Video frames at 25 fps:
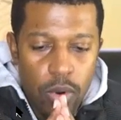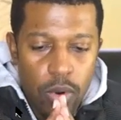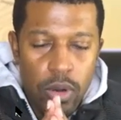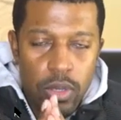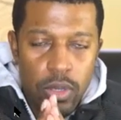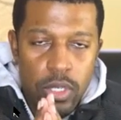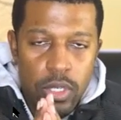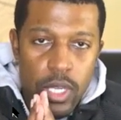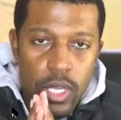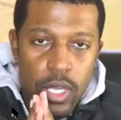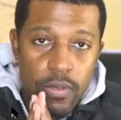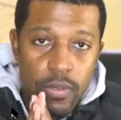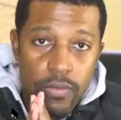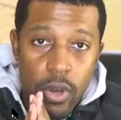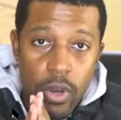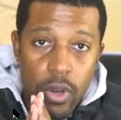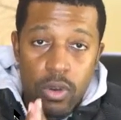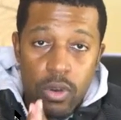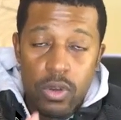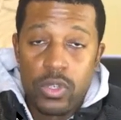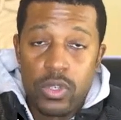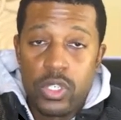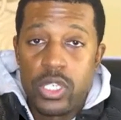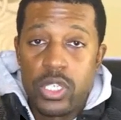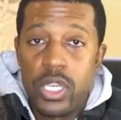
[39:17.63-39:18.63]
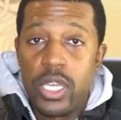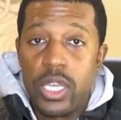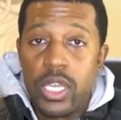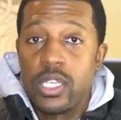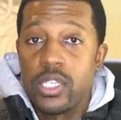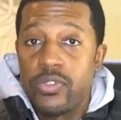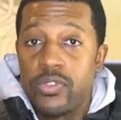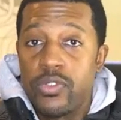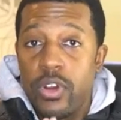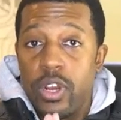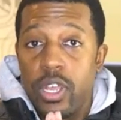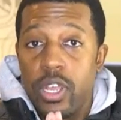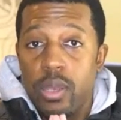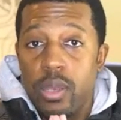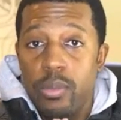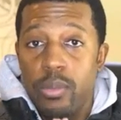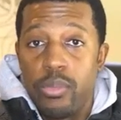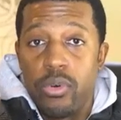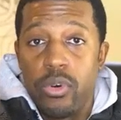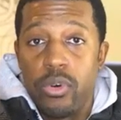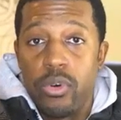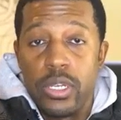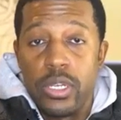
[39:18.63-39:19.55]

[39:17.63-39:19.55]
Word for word: And vocal sync is very important